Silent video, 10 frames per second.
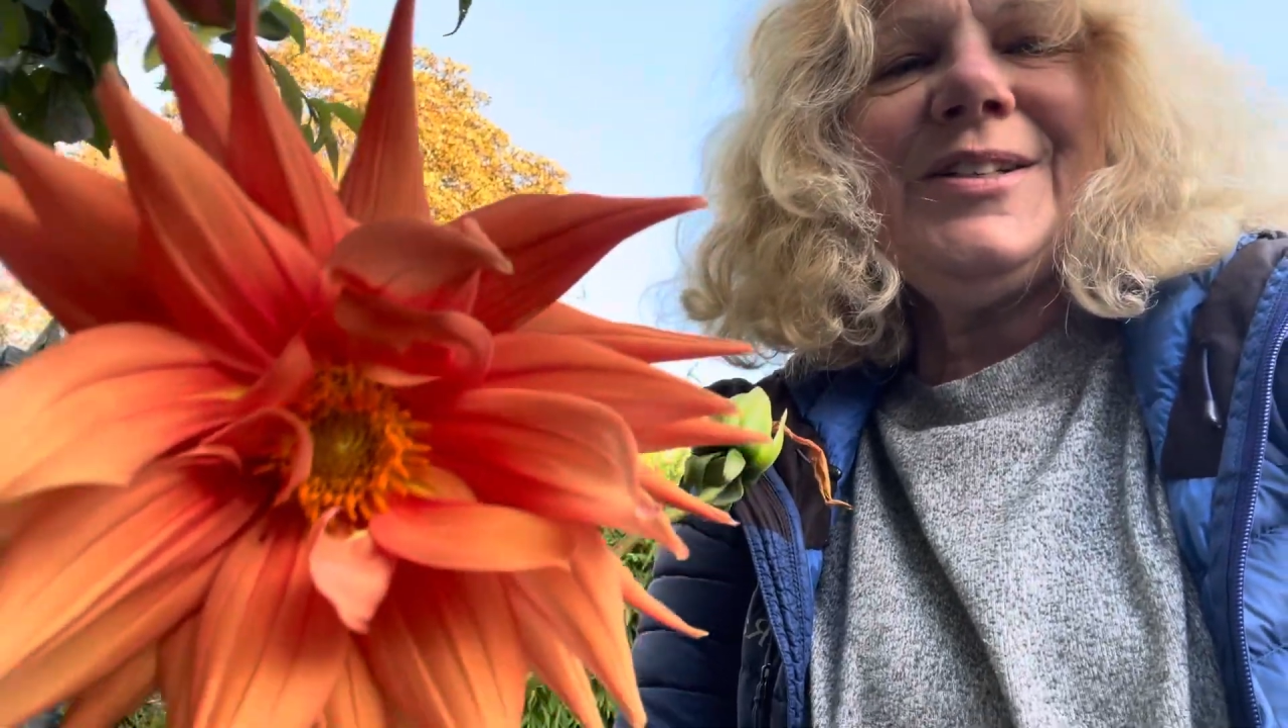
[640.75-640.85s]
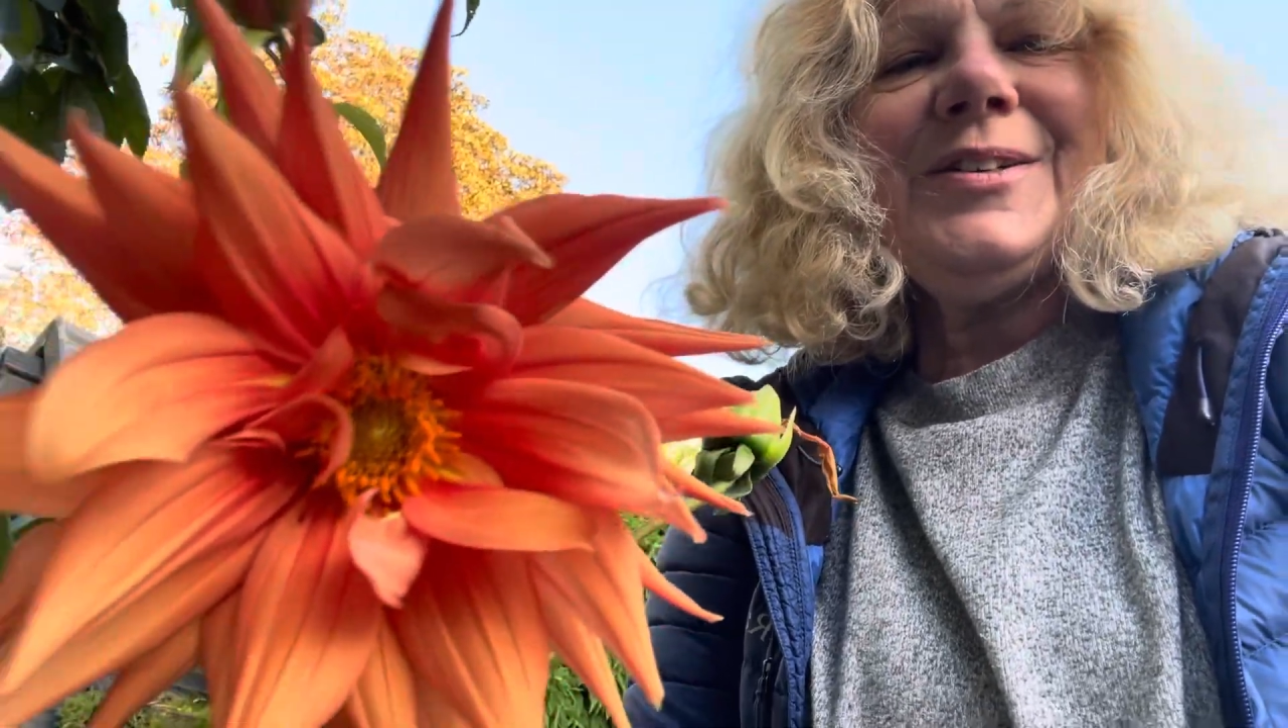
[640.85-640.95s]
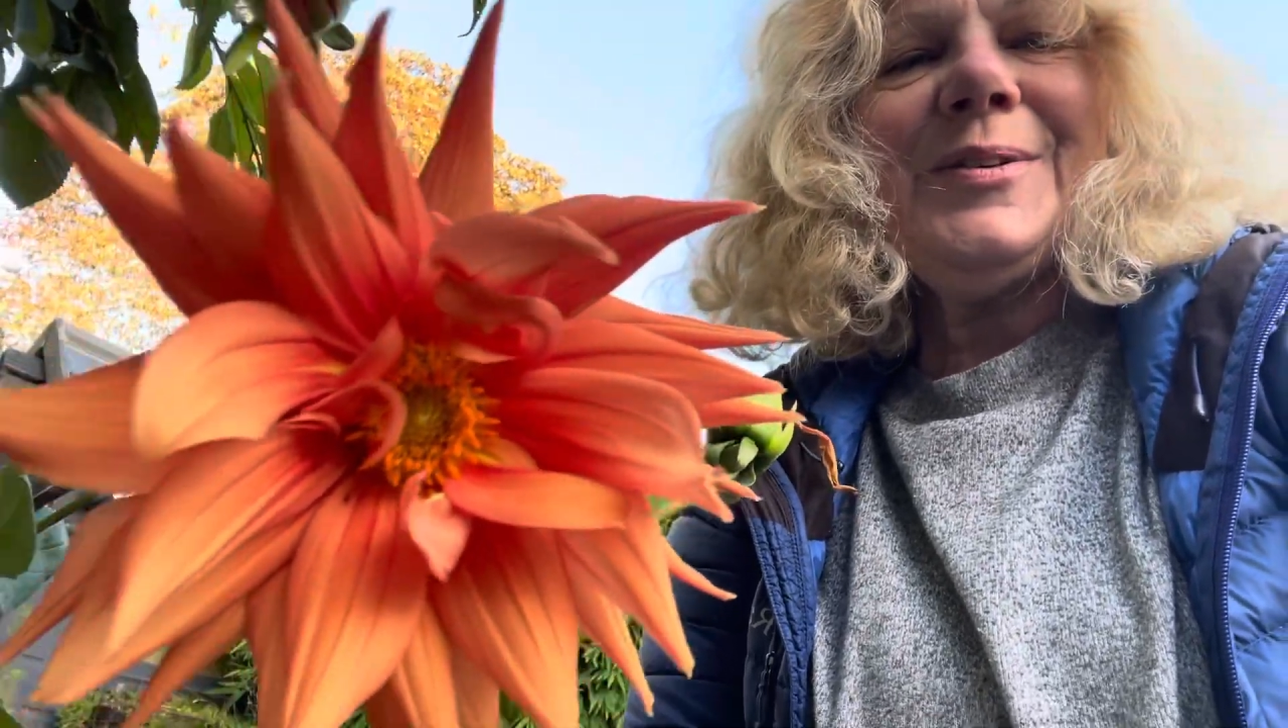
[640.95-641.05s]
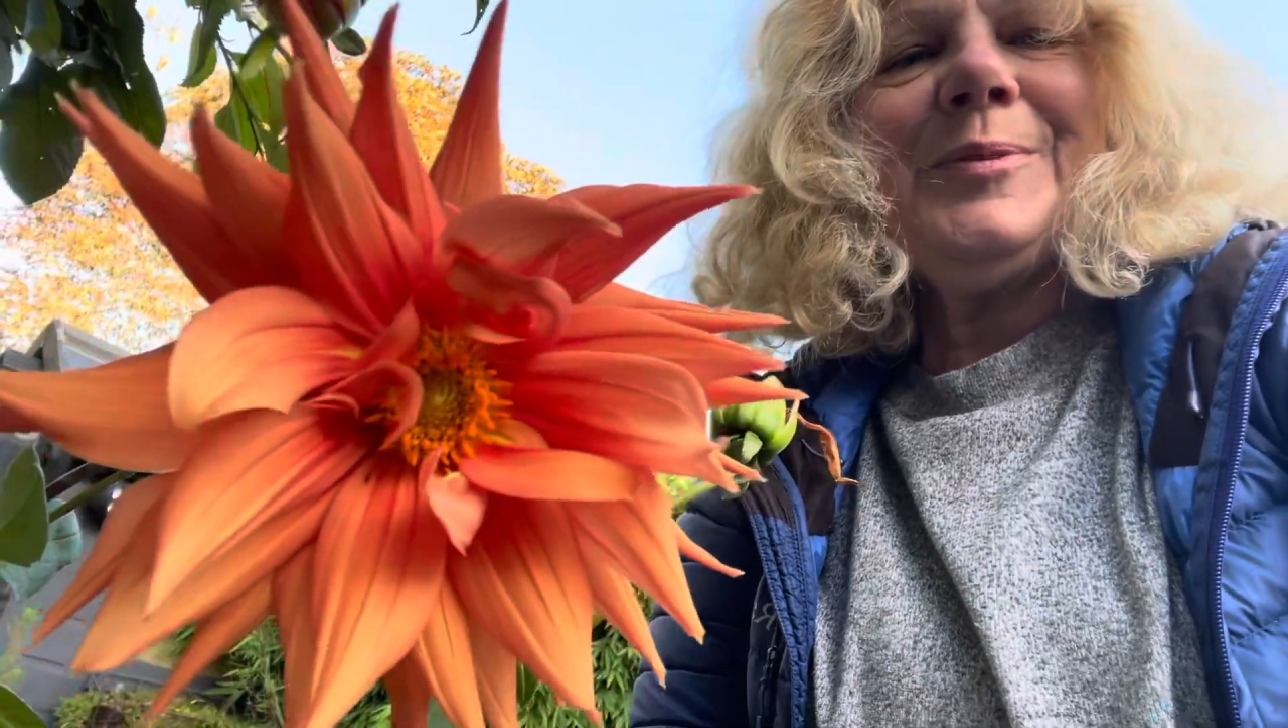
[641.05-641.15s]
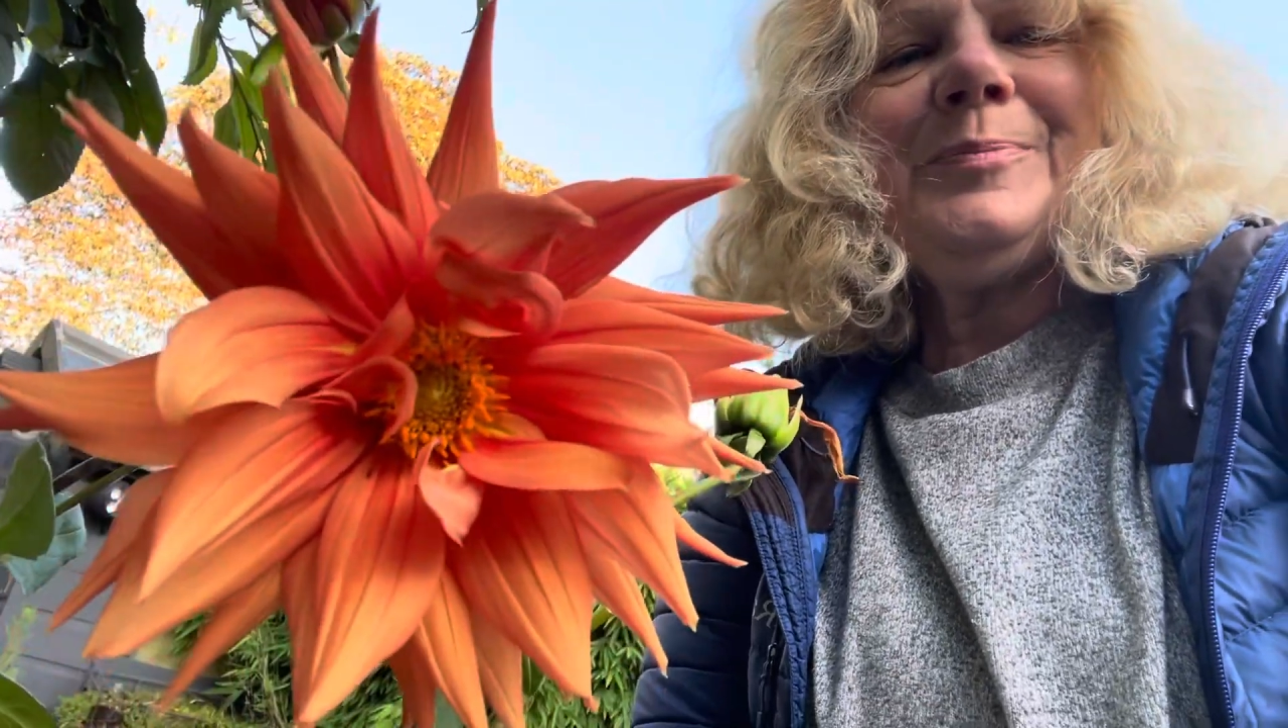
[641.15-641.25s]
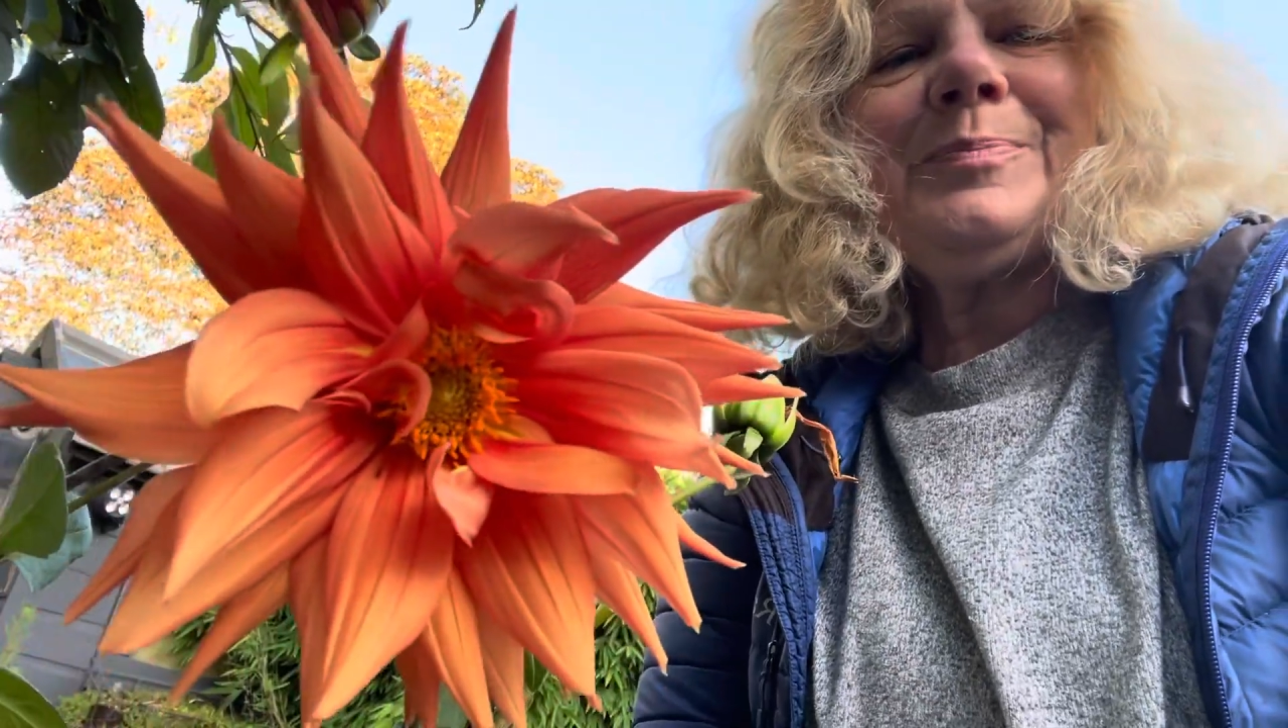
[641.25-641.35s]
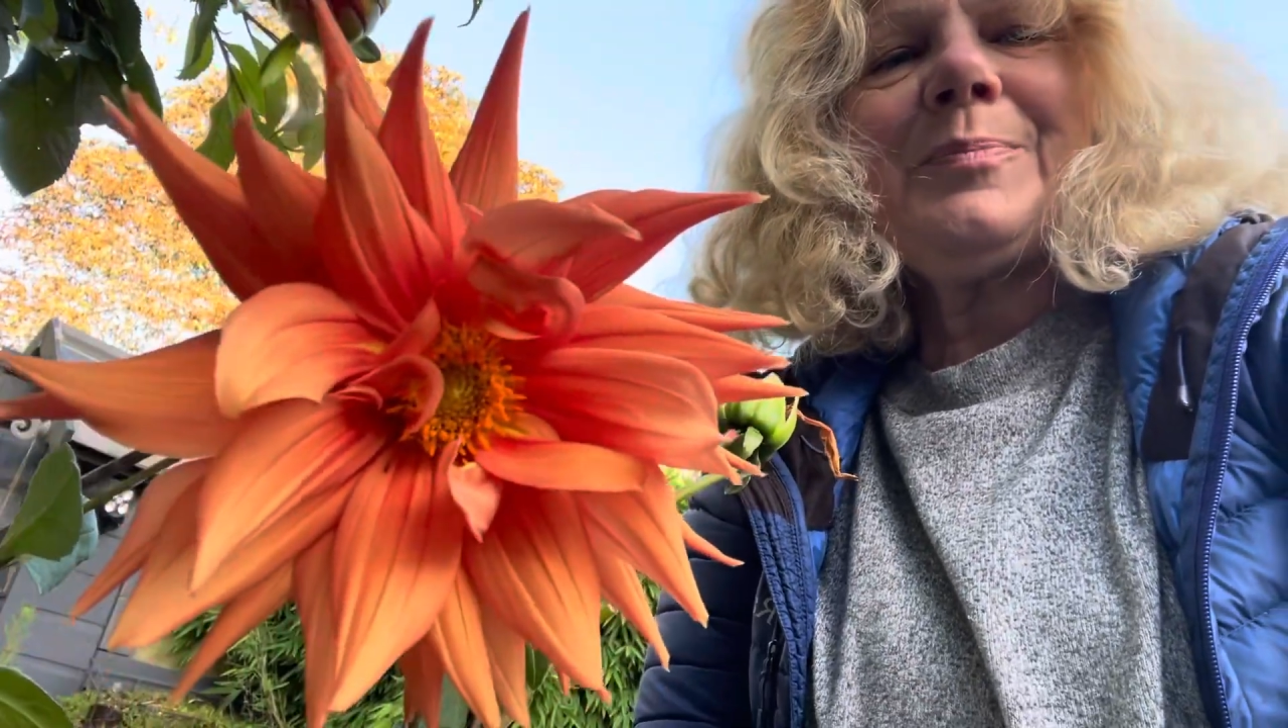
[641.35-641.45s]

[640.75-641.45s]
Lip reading: do